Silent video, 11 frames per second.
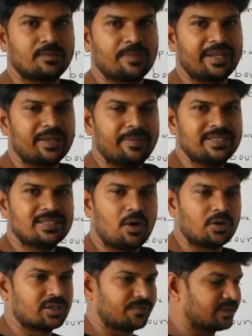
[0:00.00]
Peri means
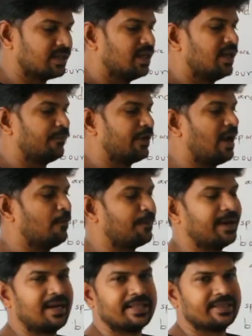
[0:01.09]
outer surface. If we have
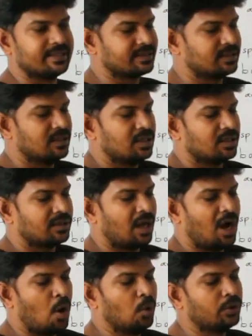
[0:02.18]
pen like this, the
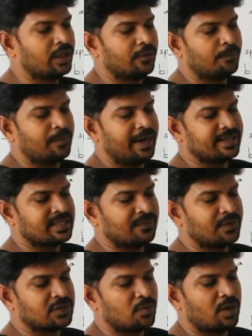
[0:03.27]
outer
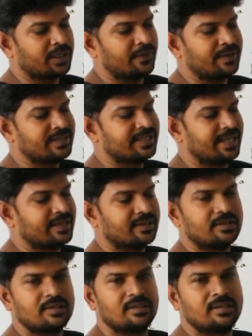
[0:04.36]
surface, whatever is
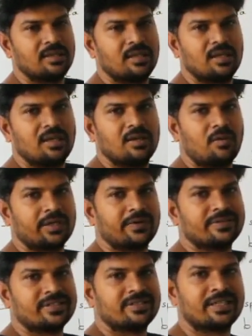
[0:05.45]
there,
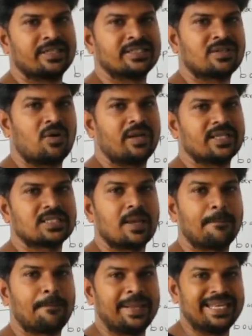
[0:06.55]
that is called as
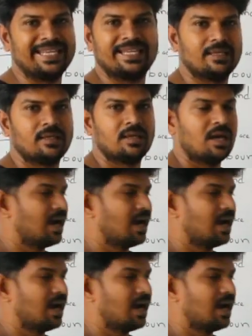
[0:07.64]
peri.